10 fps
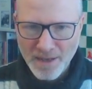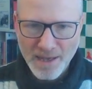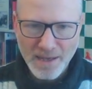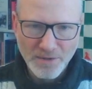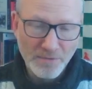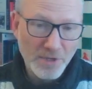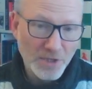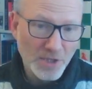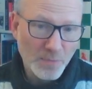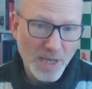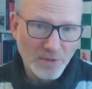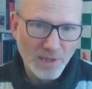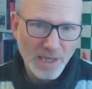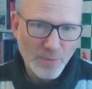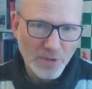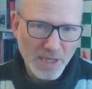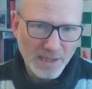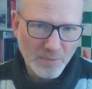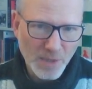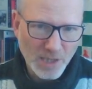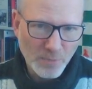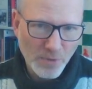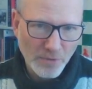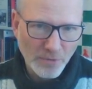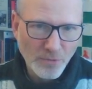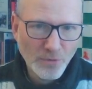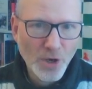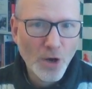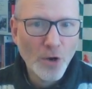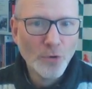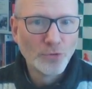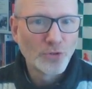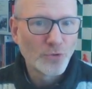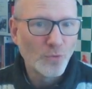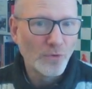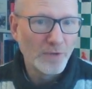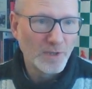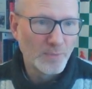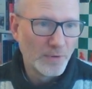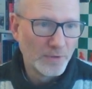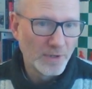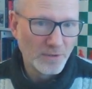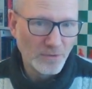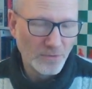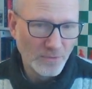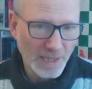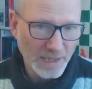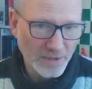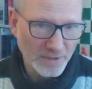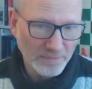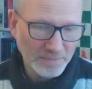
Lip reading: And this is basically protected passed pawn. Who knows what this pawn can do later.